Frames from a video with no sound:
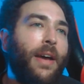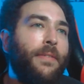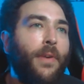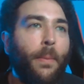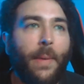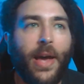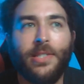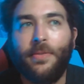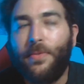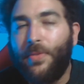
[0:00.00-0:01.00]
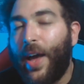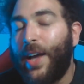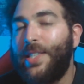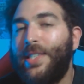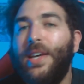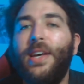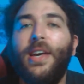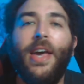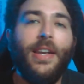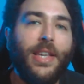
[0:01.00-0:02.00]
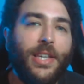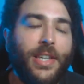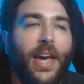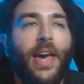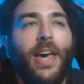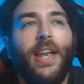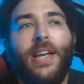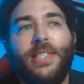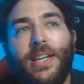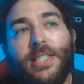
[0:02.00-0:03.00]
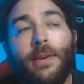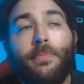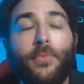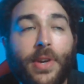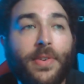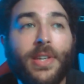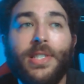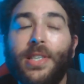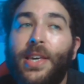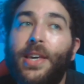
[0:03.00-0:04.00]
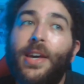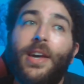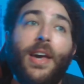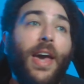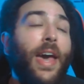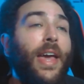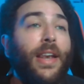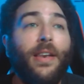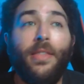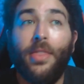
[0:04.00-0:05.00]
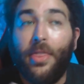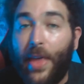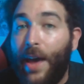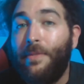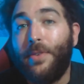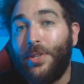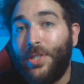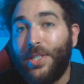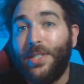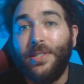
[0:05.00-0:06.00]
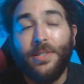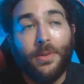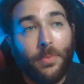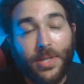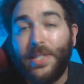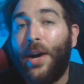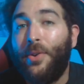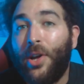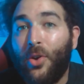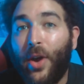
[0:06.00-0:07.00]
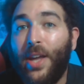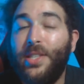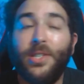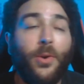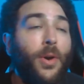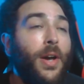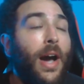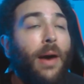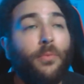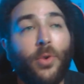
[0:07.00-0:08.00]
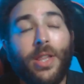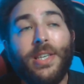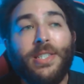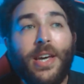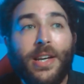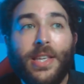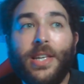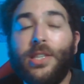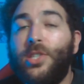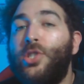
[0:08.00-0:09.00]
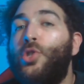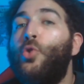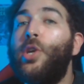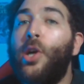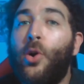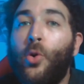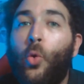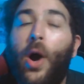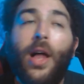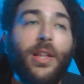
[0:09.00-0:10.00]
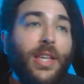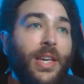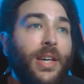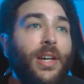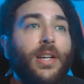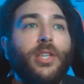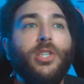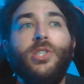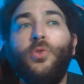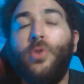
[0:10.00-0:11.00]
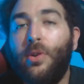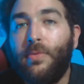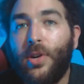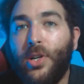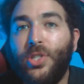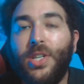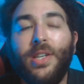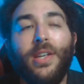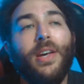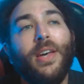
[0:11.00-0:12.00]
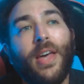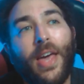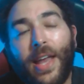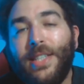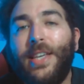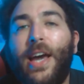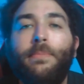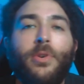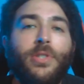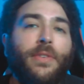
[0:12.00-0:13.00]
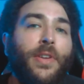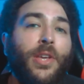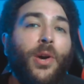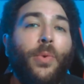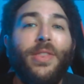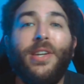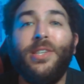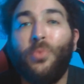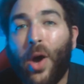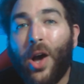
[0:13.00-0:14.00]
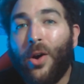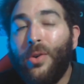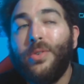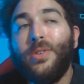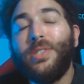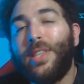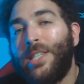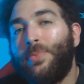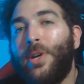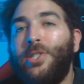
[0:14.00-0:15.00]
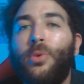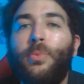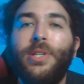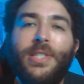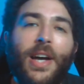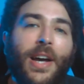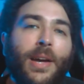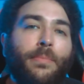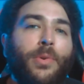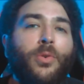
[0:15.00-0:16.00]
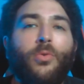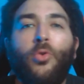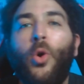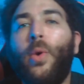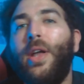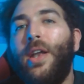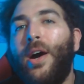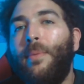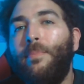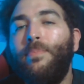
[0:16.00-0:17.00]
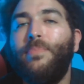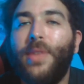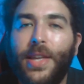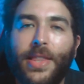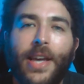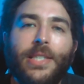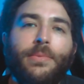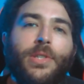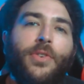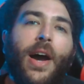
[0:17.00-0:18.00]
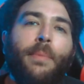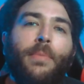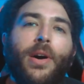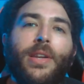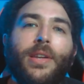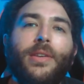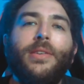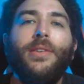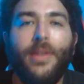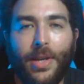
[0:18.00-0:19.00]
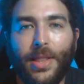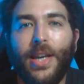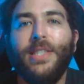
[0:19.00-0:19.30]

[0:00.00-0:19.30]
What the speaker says: Funkmaster Flex and DJ Head, as I said previously, and that version was sounding great. So I'm real excited to hear the studio quality, the studio version, and it's got a music video with it as well. So let's waste no more time. Roll one up, hit that subscribe button, and let's